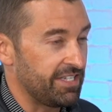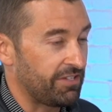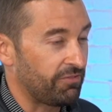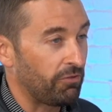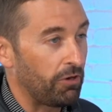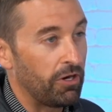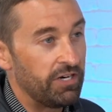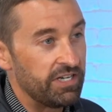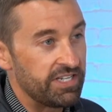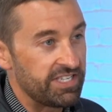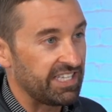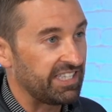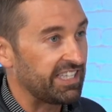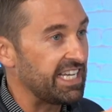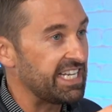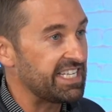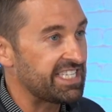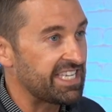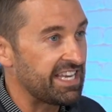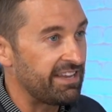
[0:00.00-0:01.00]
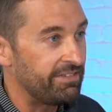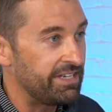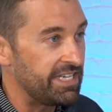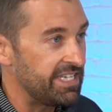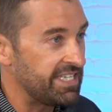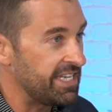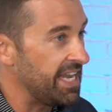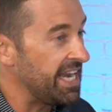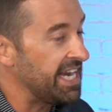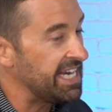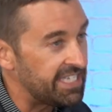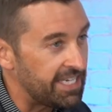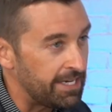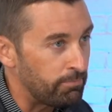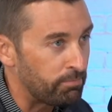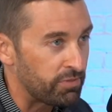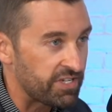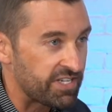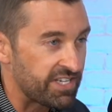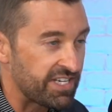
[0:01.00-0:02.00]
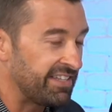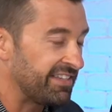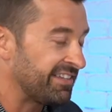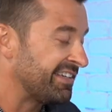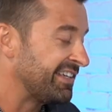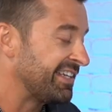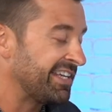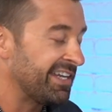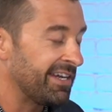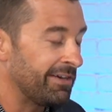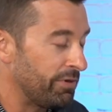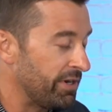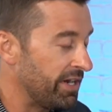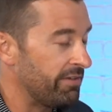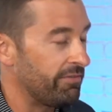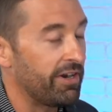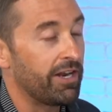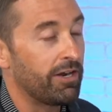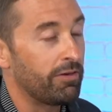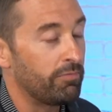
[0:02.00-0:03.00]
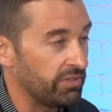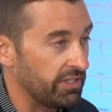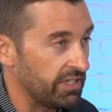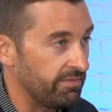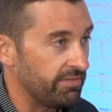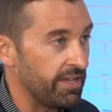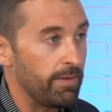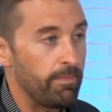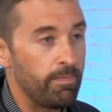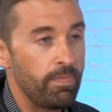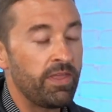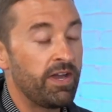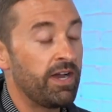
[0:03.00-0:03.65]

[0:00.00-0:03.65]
As far as the late 70s at 18%, they're like, yeah, whatever, I don't believe that.